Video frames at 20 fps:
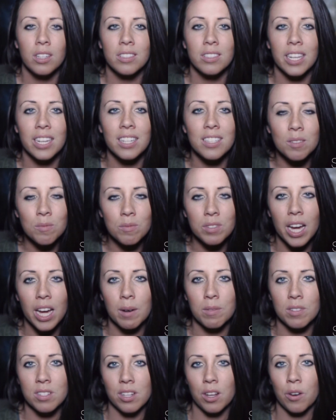Take some
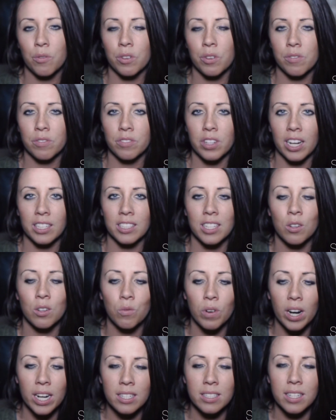time to self-reflect and
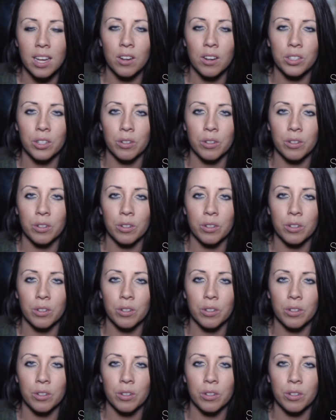write down